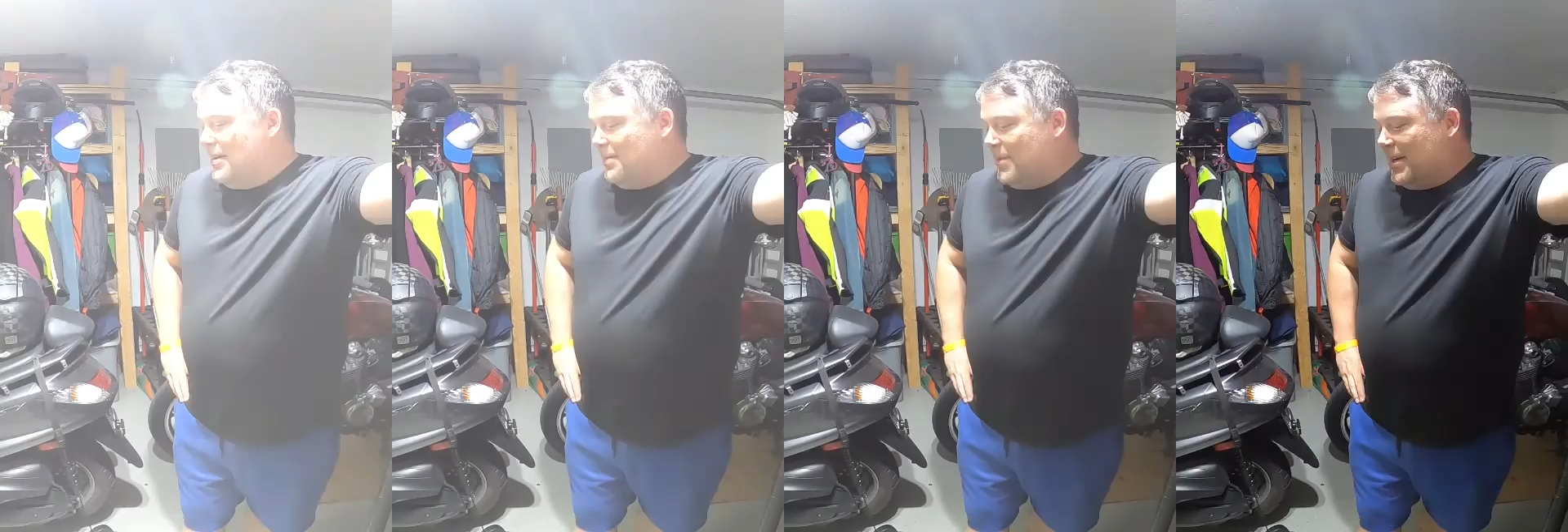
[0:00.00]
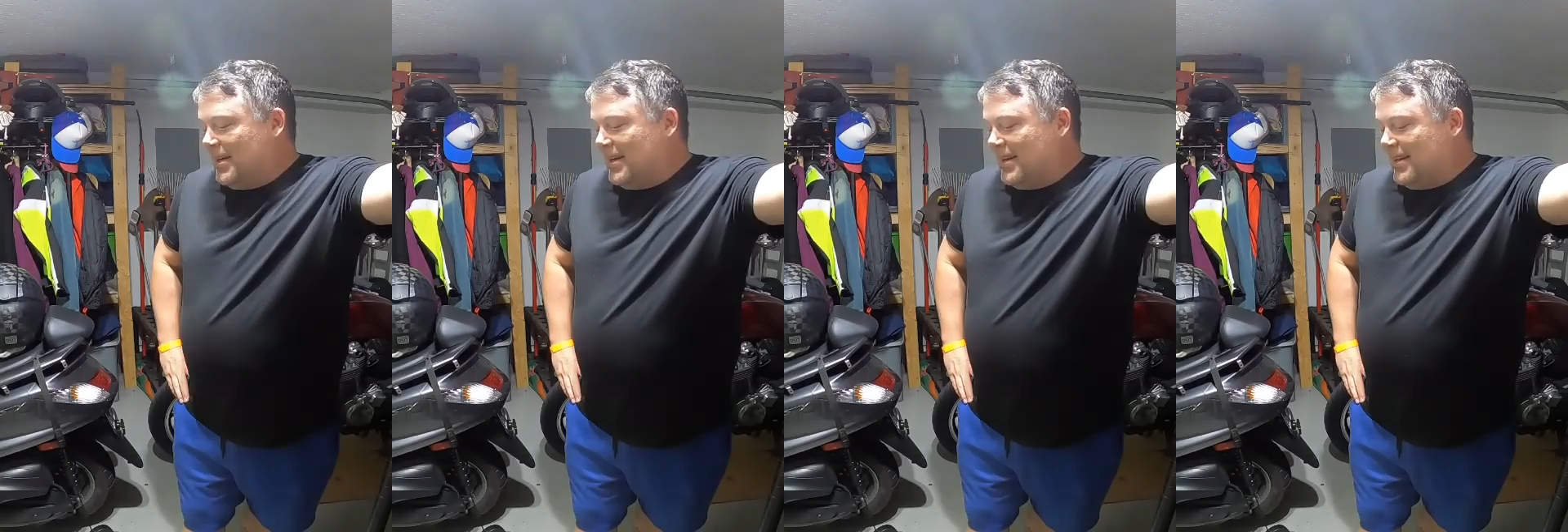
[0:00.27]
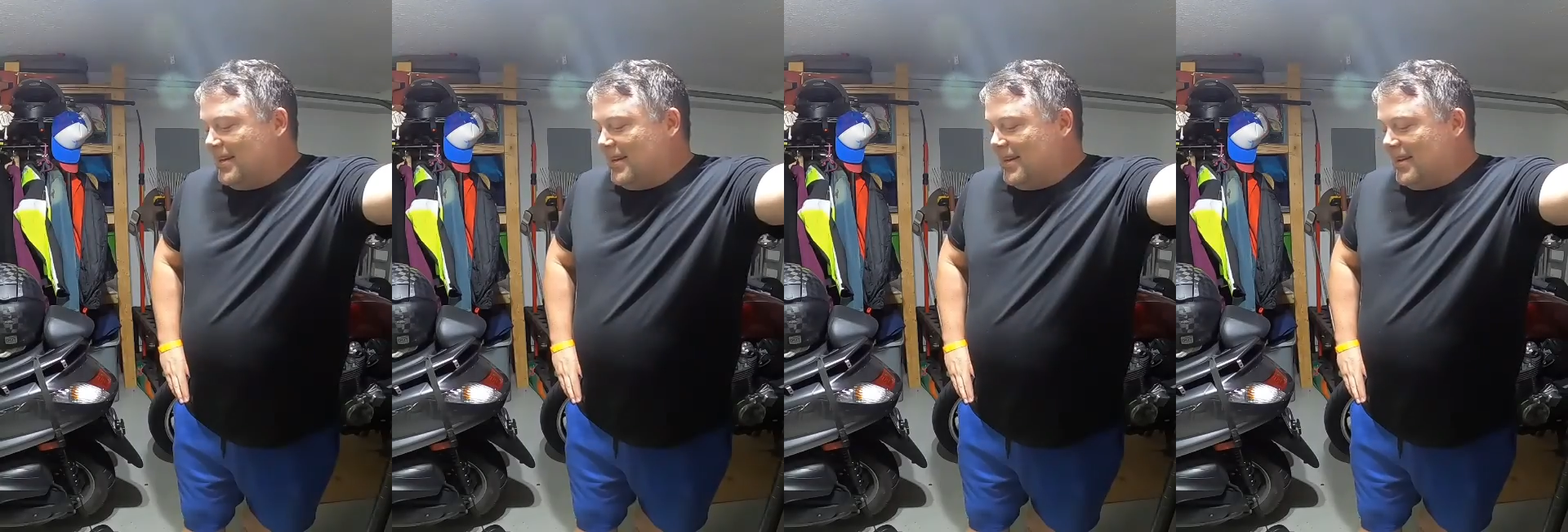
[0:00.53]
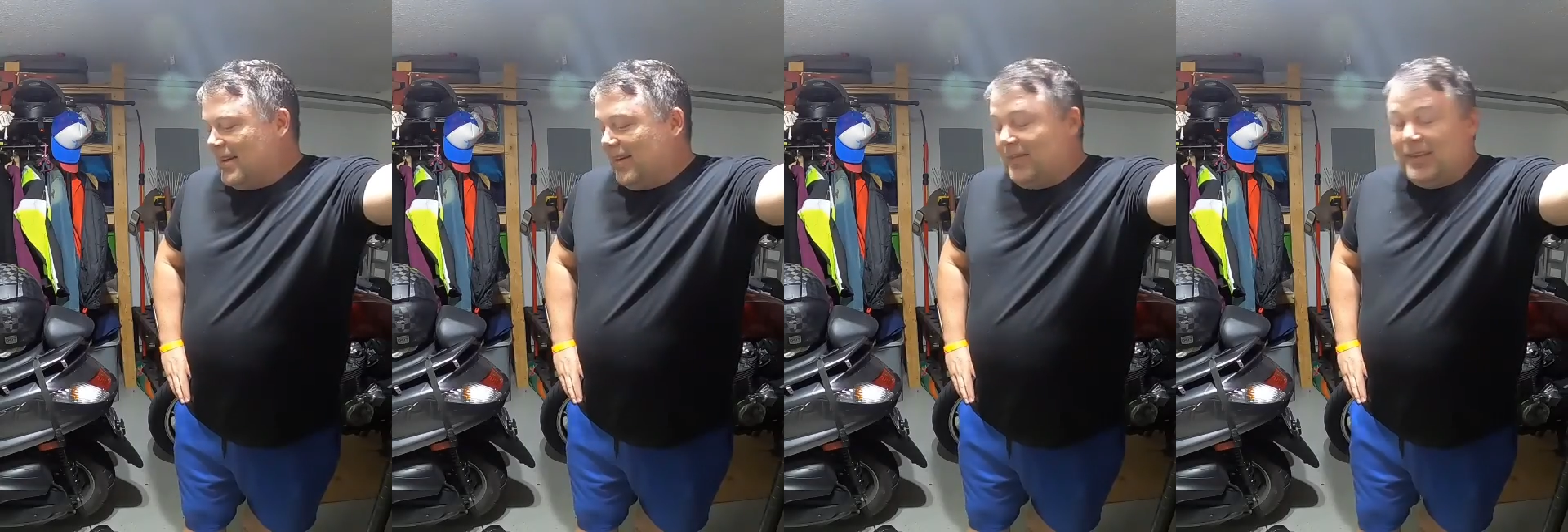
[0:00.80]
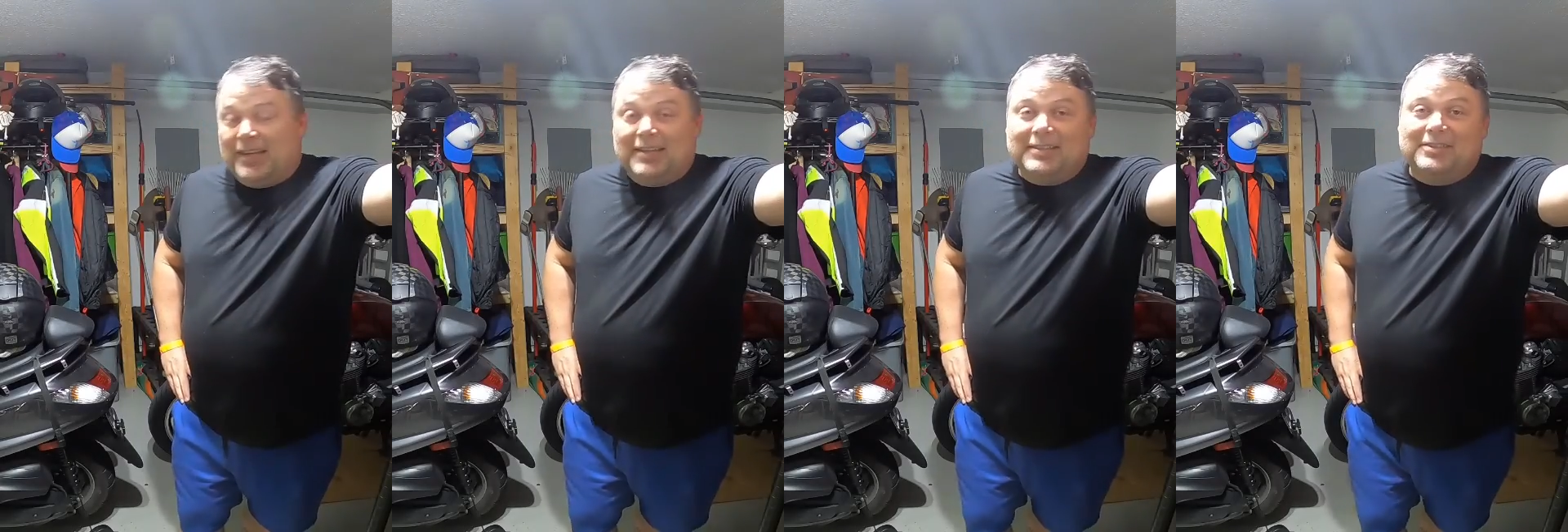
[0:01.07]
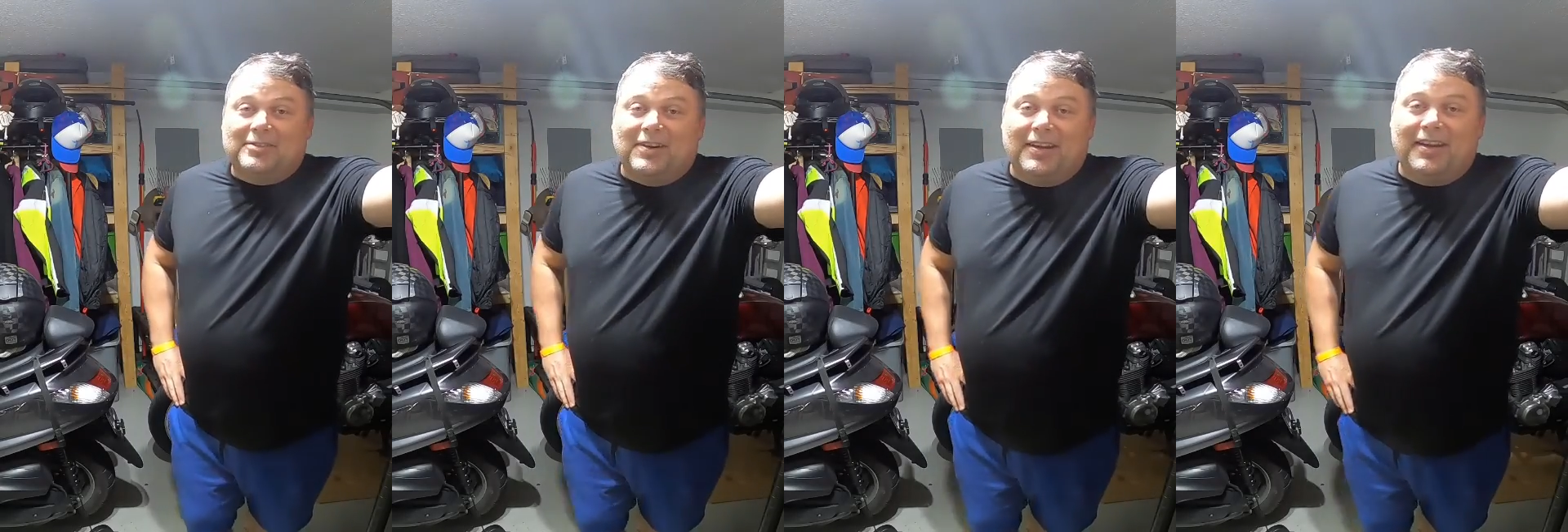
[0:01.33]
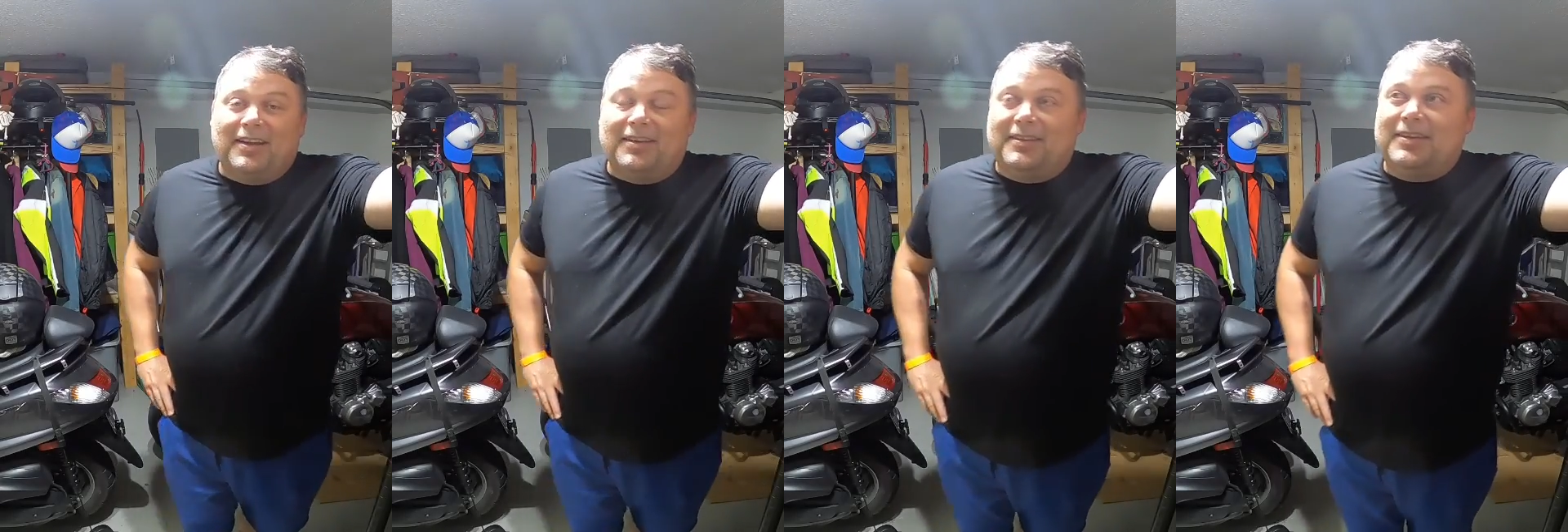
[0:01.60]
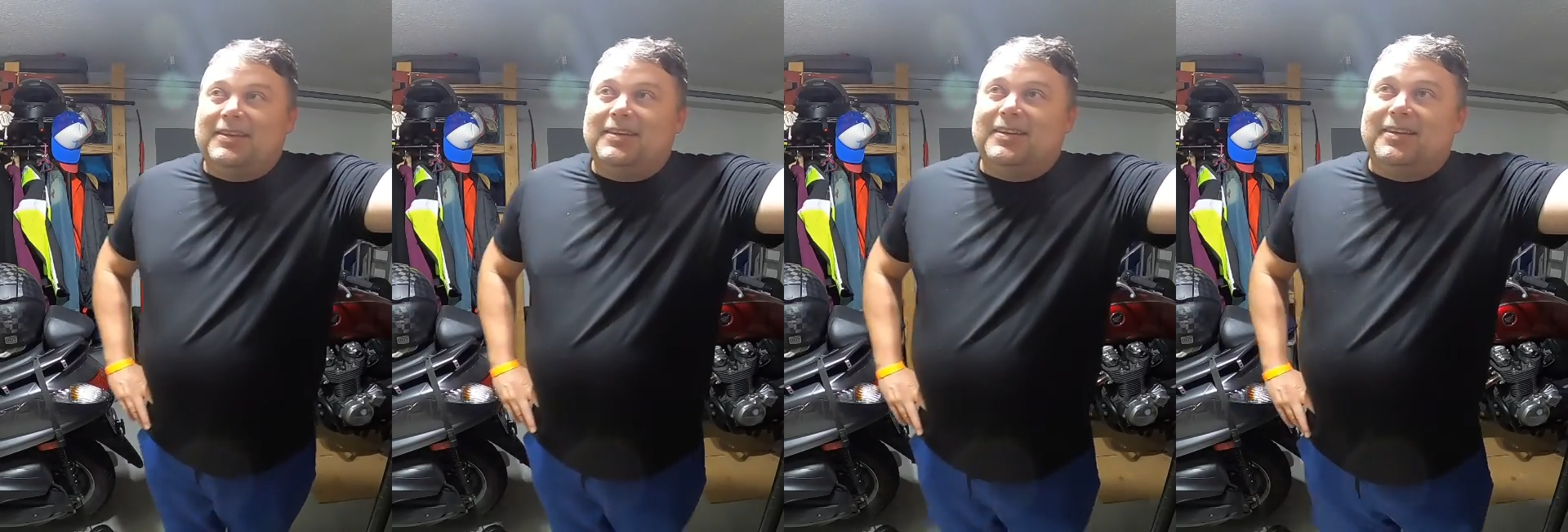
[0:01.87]
But I would like to try out
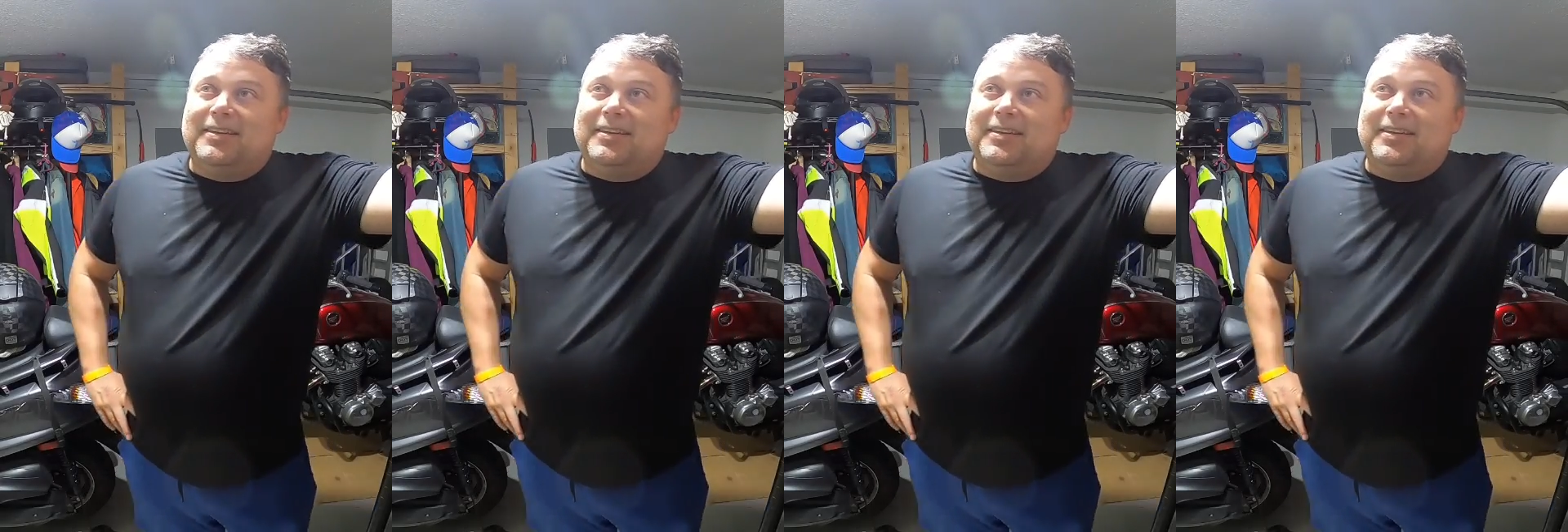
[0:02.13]
the